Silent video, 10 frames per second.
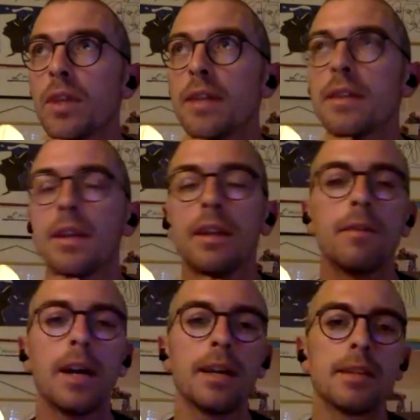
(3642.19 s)
it's an
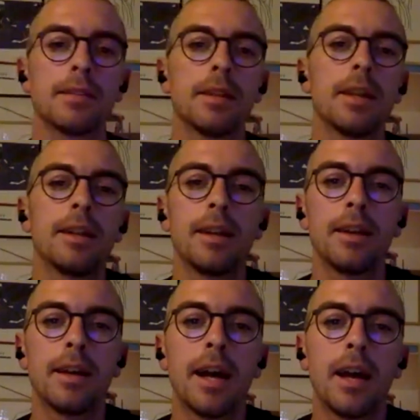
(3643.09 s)
advice that
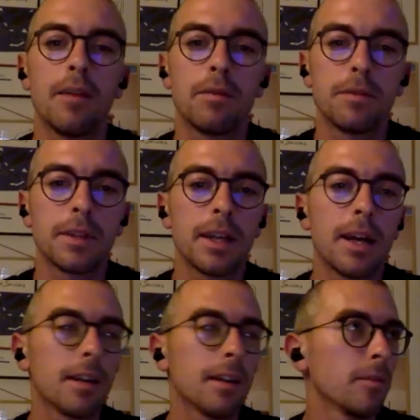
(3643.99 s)
I have
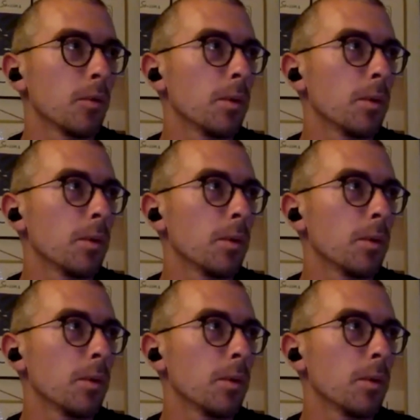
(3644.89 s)
gotten,